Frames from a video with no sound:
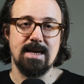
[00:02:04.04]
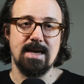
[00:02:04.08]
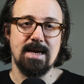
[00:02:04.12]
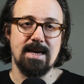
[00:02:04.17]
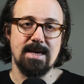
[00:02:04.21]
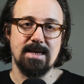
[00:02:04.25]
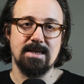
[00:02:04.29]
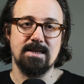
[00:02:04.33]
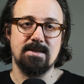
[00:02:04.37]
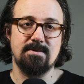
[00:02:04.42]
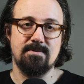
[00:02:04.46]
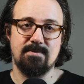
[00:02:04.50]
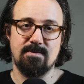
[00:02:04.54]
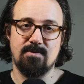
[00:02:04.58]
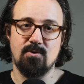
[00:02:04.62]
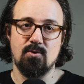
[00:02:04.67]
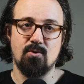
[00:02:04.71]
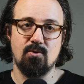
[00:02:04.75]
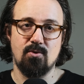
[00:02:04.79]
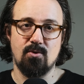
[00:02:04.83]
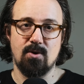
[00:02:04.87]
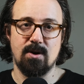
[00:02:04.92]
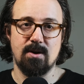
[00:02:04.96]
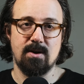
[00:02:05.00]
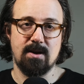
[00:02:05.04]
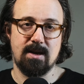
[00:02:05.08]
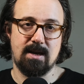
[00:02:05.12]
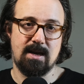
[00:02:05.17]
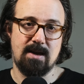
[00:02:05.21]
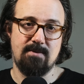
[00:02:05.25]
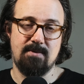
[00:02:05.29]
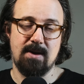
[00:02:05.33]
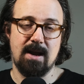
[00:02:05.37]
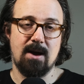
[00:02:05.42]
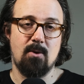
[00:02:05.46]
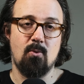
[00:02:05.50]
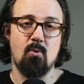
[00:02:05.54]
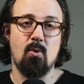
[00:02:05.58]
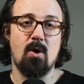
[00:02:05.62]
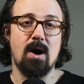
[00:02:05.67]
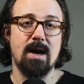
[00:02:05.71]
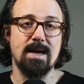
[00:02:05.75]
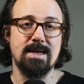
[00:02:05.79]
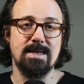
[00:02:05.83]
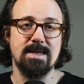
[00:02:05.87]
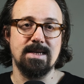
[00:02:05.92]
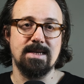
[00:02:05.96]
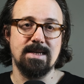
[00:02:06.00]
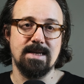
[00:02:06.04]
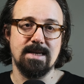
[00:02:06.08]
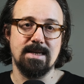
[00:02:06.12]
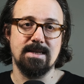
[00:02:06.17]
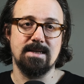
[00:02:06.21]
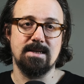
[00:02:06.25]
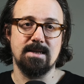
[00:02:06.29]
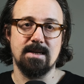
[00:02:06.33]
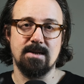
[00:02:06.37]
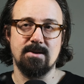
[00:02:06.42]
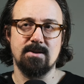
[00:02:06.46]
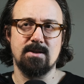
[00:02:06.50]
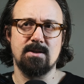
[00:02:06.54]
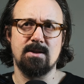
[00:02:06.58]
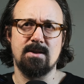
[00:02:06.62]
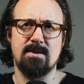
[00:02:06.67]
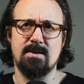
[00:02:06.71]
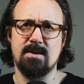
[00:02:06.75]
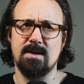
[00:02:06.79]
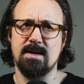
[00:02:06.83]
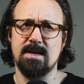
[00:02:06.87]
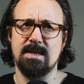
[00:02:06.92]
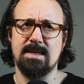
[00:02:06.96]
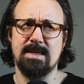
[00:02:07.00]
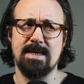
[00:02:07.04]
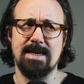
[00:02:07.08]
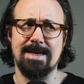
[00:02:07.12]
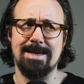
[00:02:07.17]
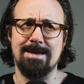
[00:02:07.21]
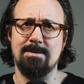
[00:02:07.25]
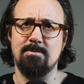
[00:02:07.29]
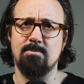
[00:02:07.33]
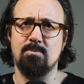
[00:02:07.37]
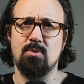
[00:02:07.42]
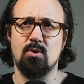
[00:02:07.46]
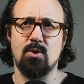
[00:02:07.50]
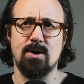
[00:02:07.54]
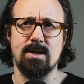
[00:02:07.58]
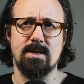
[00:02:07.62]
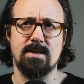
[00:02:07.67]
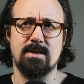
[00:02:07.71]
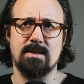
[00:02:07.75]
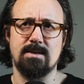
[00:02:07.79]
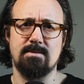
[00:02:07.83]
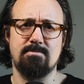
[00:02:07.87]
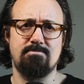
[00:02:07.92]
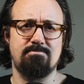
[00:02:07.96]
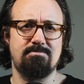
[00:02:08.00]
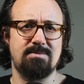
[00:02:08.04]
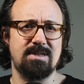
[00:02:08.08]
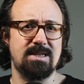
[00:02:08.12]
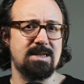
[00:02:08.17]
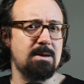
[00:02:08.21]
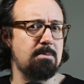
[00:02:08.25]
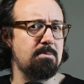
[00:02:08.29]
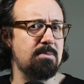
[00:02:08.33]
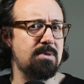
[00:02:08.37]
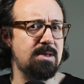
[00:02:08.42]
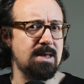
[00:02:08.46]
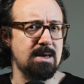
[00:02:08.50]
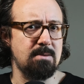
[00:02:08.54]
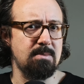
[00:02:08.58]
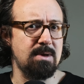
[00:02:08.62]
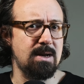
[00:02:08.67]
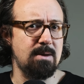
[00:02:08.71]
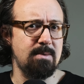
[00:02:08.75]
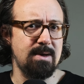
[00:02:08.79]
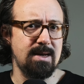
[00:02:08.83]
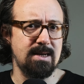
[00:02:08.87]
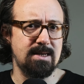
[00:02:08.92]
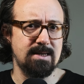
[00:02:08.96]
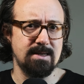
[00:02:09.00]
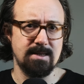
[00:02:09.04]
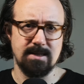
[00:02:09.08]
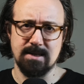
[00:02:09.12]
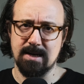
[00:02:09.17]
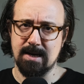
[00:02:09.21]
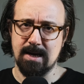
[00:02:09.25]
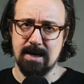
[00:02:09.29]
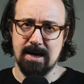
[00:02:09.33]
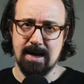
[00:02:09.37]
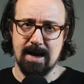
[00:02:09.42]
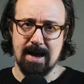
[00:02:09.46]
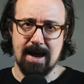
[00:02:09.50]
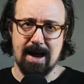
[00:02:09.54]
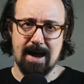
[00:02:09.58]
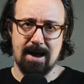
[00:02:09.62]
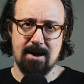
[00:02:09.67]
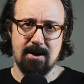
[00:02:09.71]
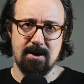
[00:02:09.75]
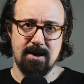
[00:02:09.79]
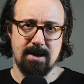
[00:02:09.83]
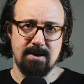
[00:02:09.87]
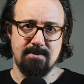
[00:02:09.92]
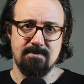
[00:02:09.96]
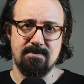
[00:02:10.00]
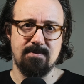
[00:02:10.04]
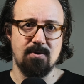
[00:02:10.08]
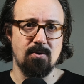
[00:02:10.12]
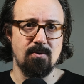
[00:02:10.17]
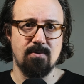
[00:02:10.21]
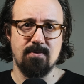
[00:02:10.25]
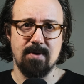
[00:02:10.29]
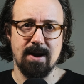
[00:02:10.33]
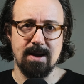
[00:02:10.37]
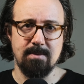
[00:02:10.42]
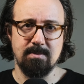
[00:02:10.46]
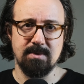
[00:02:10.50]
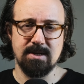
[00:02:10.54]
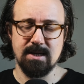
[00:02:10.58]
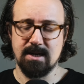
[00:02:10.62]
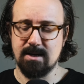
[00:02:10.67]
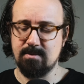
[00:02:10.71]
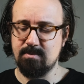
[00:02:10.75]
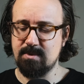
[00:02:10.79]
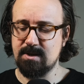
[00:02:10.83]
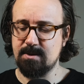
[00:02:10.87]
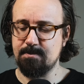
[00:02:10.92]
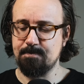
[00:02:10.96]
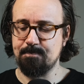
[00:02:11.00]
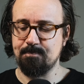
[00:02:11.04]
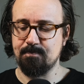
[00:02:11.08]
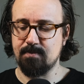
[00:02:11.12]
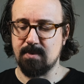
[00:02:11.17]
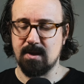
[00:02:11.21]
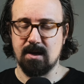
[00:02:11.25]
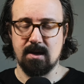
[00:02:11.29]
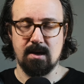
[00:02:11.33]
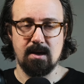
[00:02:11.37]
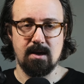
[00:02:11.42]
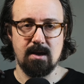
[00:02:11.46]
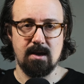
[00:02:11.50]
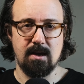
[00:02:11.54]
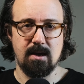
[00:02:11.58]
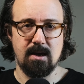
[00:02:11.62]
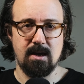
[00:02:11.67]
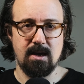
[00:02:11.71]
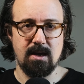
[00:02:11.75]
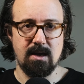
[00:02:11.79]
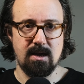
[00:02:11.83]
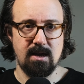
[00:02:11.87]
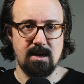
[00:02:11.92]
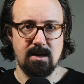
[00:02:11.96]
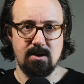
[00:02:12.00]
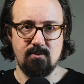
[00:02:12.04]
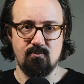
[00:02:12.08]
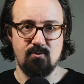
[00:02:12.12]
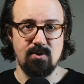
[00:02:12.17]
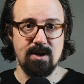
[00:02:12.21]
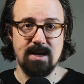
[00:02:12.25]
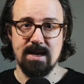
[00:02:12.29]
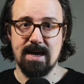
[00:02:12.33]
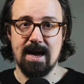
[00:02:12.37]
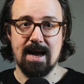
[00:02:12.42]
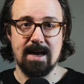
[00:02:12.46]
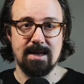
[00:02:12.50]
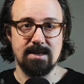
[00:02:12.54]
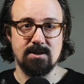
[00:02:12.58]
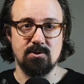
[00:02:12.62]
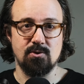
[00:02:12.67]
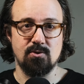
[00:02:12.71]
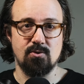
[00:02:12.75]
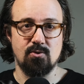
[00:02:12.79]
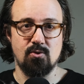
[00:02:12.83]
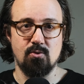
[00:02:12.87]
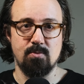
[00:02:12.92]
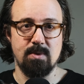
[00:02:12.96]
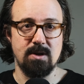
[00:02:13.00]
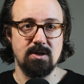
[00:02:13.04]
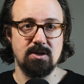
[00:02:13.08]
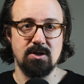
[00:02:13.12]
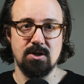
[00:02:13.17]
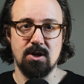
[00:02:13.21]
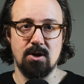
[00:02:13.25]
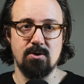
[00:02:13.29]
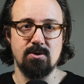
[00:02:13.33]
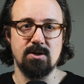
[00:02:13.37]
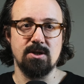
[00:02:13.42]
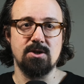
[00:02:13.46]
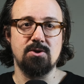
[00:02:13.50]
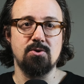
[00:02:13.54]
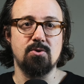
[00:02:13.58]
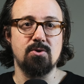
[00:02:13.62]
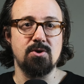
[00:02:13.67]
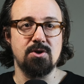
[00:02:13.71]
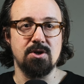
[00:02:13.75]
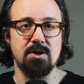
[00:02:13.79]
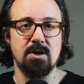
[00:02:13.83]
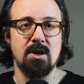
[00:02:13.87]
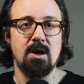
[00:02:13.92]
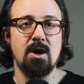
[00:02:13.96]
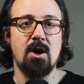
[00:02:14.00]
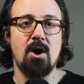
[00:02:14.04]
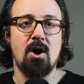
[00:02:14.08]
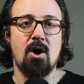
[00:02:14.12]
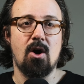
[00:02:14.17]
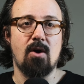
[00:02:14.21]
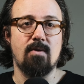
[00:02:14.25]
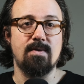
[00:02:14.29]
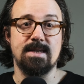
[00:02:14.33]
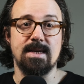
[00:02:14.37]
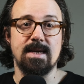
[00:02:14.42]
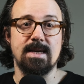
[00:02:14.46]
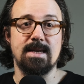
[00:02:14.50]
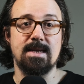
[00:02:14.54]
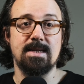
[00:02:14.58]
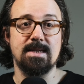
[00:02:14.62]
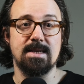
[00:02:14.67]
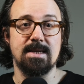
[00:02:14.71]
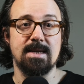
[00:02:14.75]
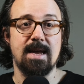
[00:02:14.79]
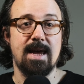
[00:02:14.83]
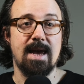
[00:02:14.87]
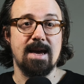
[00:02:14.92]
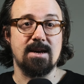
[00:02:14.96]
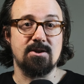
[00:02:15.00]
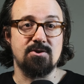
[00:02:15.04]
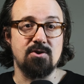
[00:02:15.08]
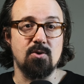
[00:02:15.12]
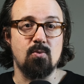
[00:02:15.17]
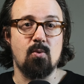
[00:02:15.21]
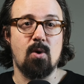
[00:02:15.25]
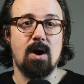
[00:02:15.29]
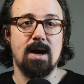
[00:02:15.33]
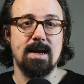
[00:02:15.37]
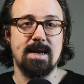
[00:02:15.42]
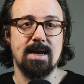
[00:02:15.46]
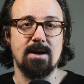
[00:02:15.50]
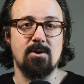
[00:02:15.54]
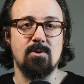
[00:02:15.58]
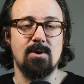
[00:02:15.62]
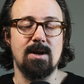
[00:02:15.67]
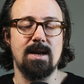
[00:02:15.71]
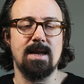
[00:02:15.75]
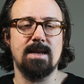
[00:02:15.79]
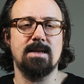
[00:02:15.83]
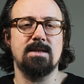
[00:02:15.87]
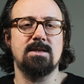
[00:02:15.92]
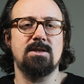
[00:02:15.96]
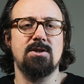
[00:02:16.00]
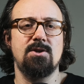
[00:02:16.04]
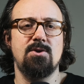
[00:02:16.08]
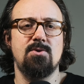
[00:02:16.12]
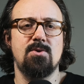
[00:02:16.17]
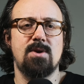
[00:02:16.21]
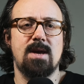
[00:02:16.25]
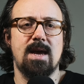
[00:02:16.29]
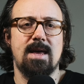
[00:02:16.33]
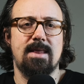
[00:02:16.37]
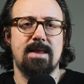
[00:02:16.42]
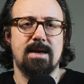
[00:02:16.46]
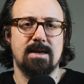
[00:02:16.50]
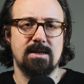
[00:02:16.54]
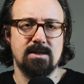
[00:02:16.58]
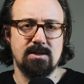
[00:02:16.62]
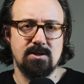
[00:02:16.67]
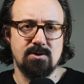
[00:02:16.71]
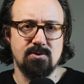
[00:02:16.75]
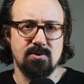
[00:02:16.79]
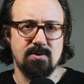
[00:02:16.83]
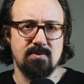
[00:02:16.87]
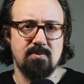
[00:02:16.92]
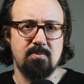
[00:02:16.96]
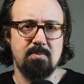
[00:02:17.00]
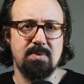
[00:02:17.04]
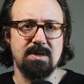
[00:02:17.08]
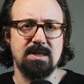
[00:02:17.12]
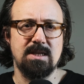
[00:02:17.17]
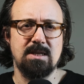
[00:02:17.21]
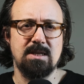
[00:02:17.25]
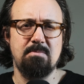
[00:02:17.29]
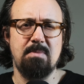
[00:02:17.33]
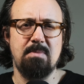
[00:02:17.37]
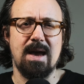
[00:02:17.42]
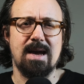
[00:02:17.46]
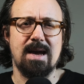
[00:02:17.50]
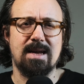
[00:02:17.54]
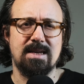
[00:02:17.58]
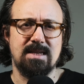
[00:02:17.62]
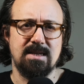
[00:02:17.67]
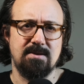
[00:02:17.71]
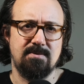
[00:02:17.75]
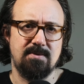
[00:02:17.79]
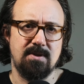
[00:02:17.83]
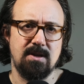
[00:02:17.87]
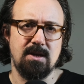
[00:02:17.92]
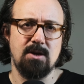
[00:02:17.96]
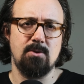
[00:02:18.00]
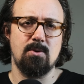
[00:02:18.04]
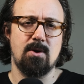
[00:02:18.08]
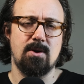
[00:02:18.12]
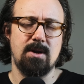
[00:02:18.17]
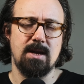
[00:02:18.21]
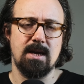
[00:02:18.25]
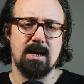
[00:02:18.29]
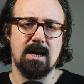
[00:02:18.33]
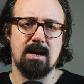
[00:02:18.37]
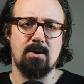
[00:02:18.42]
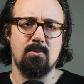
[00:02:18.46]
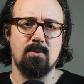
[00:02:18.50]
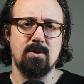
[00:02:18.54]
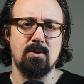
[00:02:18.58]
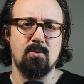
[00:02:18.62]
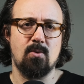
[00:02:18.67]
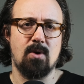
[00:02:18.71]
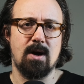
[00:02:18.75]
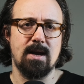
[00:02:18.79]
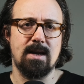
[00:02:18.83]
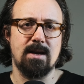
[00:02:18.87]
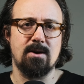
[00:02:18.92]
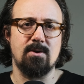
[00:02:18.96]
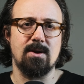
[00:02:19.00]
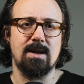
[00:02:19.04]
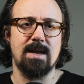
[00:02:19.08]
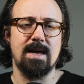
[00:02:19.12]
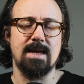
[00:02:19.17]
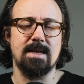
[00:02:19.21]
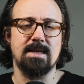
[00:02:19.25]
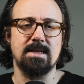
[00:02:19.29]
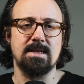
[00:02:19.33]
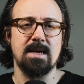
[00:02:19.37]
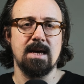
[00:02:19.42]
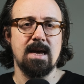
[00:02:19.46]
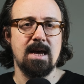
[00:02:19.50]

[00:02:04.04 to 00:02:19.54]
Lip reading: is, given how wide it is, it's 13 point something millimeters in full frame terms. It really has almost no distortion. Obviously, it is an extra wide angle lens, so you get that sort of perspective that you only get with a wide angle lens,